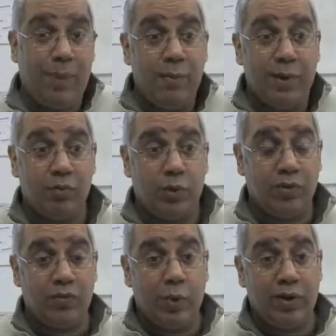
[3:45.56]
experiment with
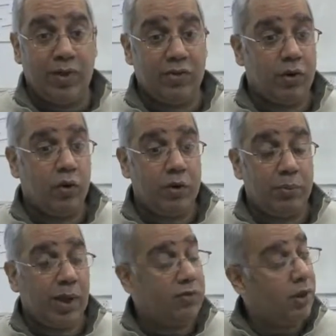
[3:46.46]
different ways of actually colouring
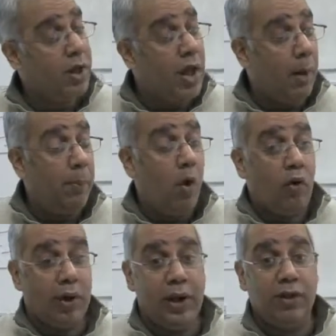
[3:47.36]
plaster and
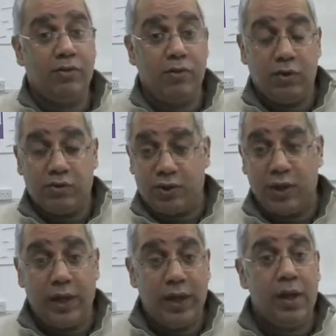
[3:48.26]
pouring it into this
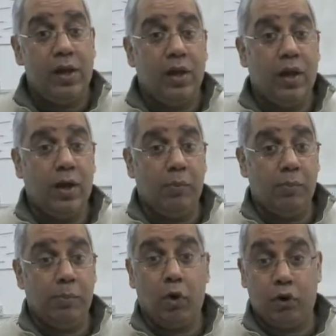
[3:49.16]
clay
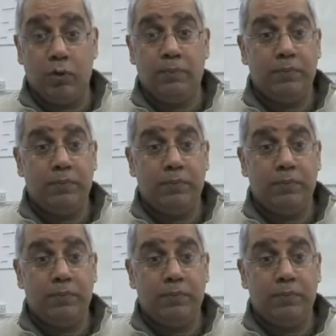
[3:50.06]
um, model.